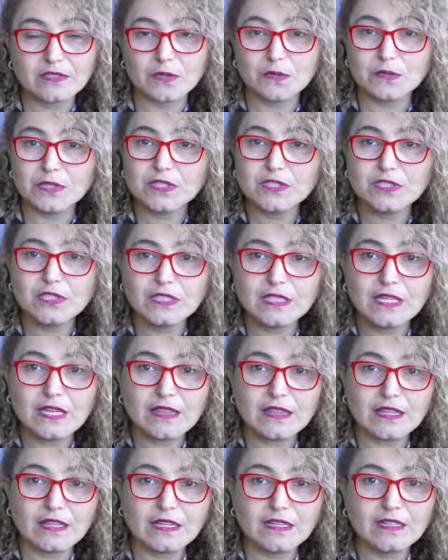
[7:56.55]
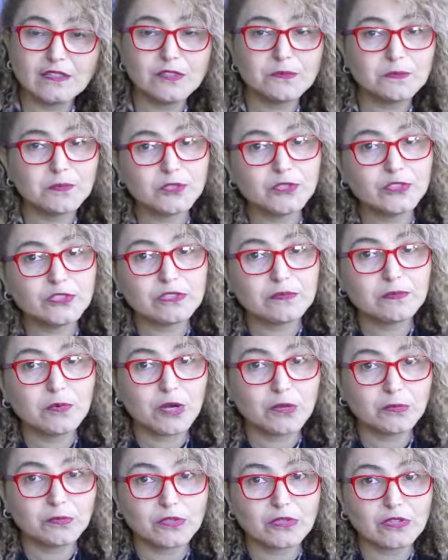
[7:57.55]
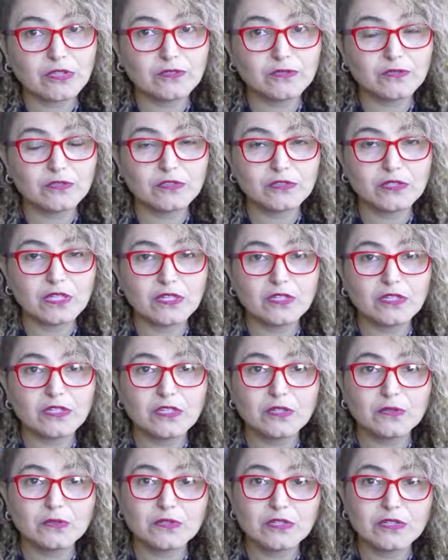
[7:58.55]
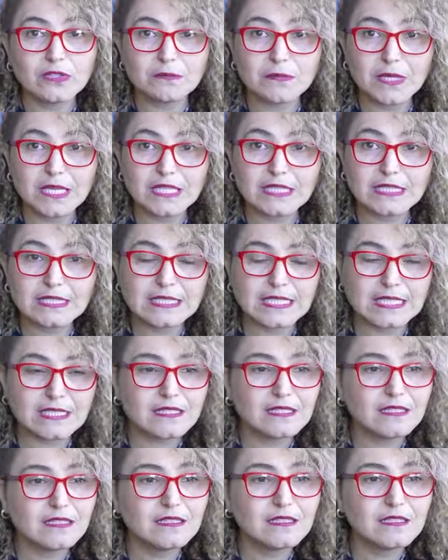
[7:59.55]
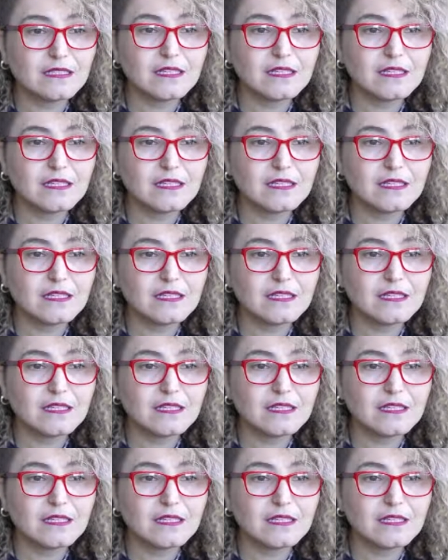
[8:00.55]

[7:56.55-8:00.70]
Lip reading: So once you get there, you booked your appointment on the phone and you go into the medical center.